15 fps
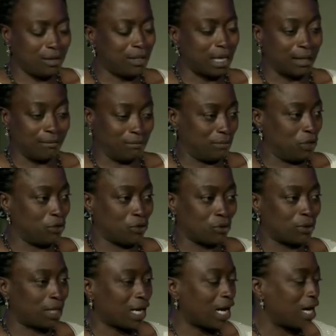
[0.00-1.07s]

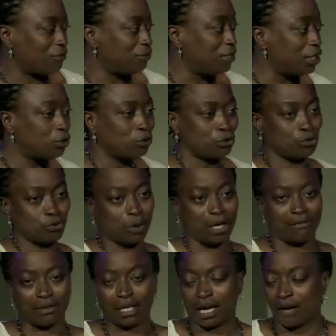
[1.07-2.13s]
I have dinners
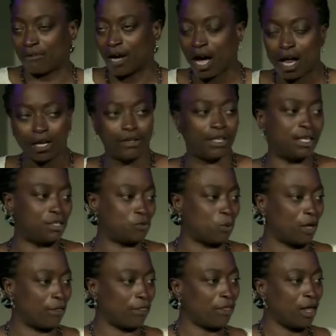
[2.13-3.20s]
with, that I have holidays
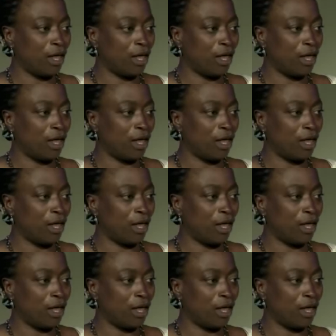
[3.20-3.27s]
with,